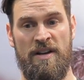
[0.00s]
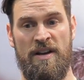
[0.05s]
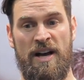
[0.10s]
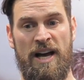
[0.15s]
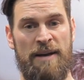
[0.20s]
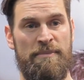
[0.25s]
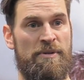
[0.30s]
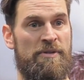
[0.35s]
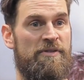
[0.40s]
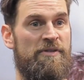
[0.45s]

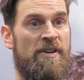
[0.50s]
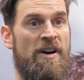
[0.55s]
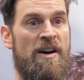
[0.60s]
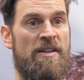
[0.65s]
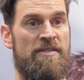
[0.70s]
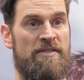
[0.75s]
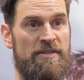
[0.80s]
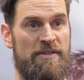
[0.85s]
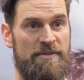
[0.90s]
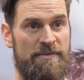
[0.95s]
I'm a
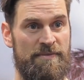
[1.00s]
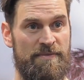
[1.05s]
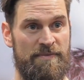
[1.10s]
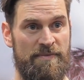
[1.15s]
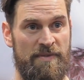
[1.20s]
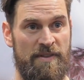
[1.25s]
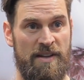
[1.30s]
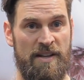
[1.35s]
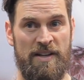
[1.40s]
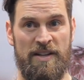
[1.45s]
father,
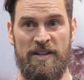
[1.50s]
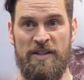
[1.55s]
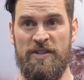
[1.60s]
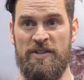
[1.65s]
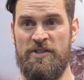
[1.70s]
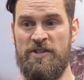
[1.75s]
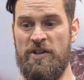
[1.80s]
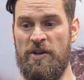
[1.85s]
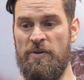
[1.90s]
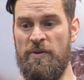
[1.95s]

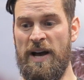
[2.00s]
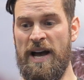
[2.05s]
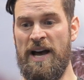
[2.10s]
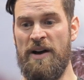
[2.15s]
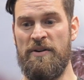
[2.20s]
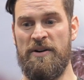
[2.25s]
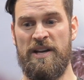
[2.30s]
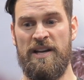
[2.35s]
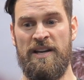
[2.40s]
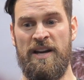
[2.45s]
so
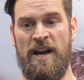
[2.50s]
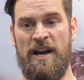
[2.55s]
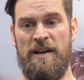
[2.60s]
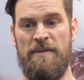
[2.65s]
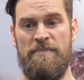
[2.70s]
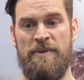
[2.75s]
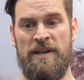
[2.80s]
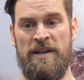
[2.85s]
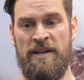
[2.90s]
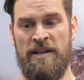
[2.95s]
how can I
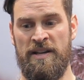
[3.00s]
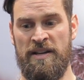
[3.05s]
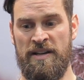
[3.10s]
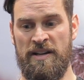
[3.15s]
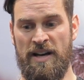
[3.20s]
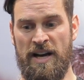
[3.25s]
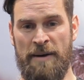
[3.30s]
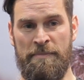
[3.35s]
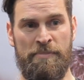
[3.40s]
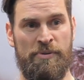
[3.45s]
be
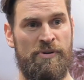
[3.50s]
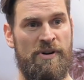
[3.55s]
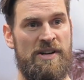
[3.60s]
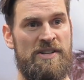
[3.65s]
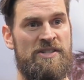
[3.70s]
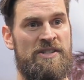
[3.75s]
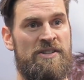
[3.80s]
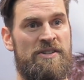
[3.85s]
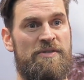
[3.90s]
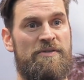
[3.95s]
a
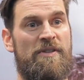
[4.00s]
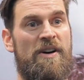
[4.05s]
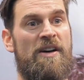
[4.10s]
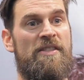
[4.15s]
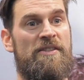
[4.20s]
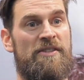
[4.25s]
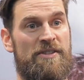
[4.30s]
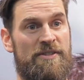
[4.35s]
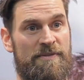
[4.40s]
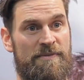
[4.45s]
present
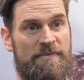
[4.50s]
father?